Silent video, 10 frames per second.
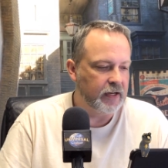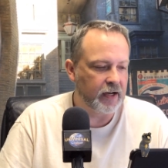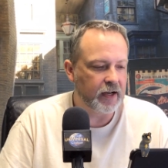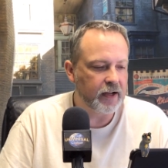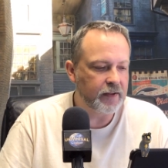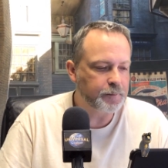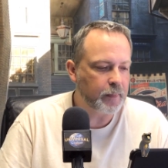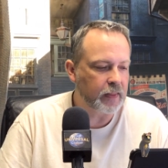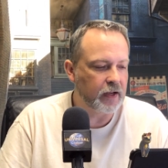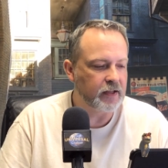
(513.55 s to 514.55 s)

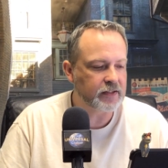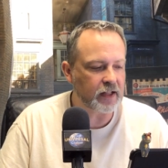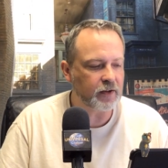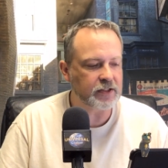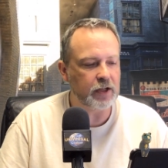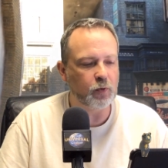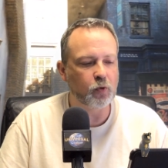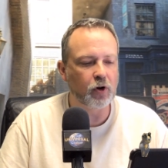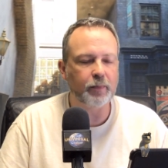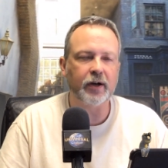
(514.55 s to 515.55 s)
Celestina
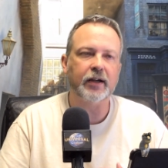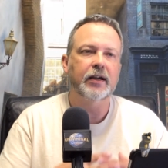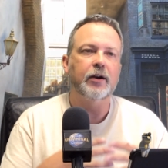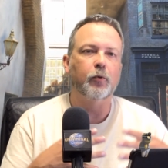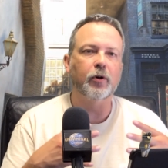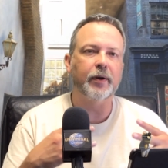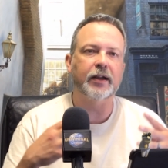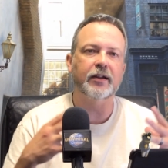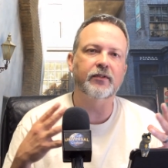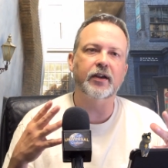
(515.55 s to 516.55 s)

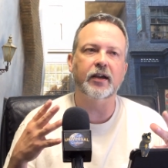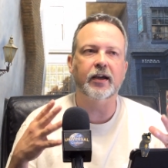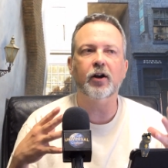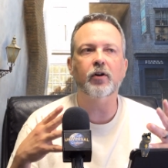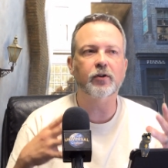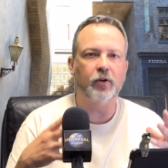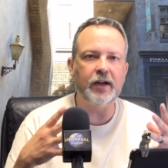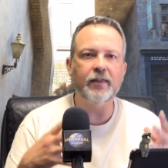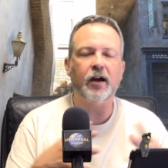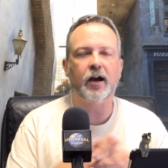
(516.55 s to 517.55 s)
Warbeck is a character
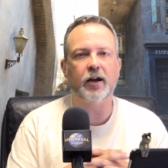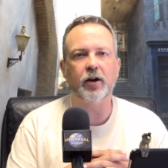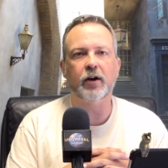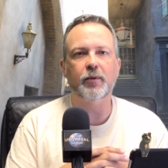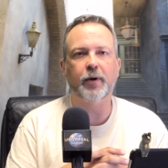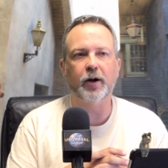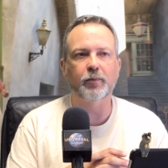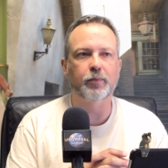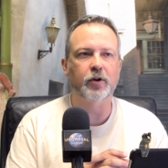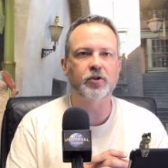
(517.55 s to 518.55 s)
in the Harry Potter
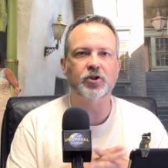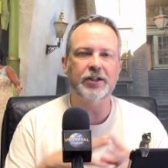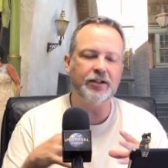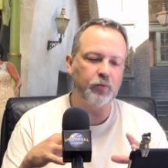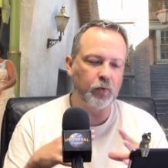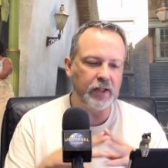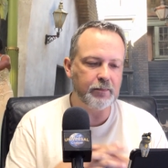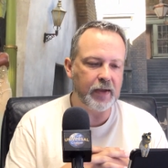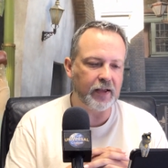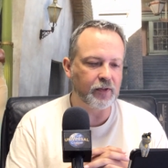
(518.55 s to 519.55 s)
books. She didn't really
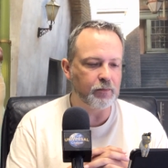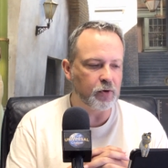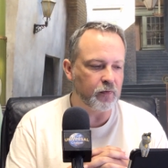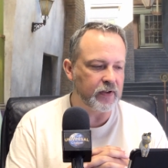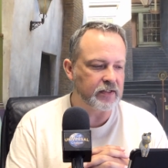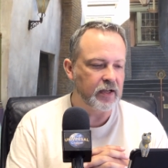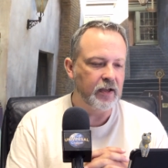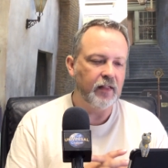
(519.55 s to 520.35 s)
make the movies.